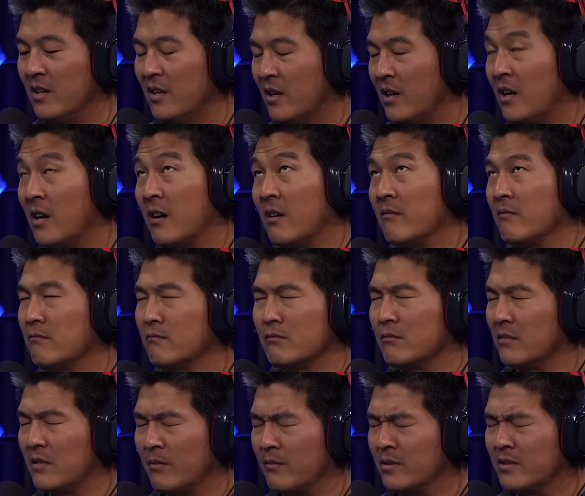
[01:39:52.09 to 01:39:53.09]

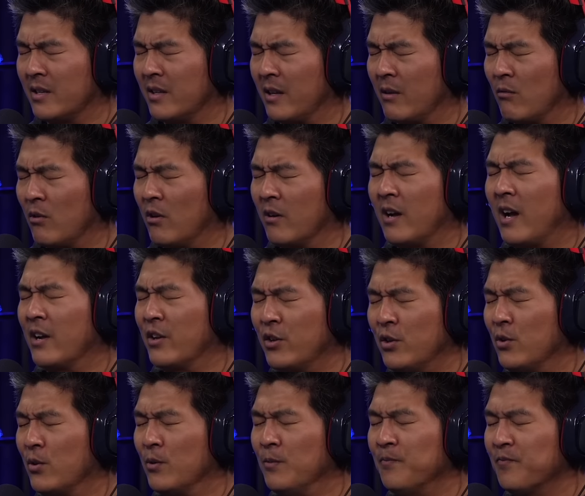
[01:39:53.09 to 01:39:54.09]
I'm saying that wrong.
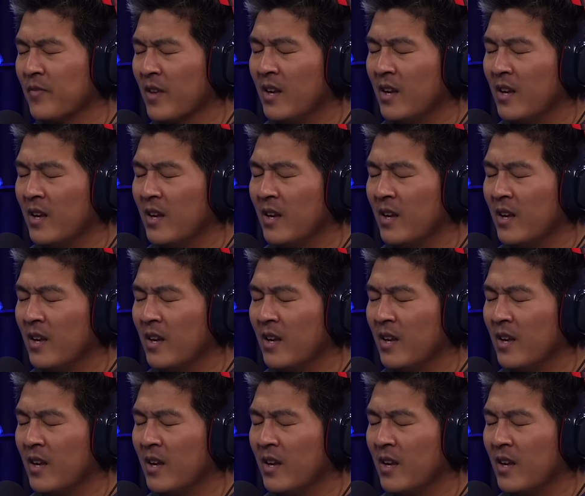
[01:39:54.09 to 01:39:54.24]
IQ.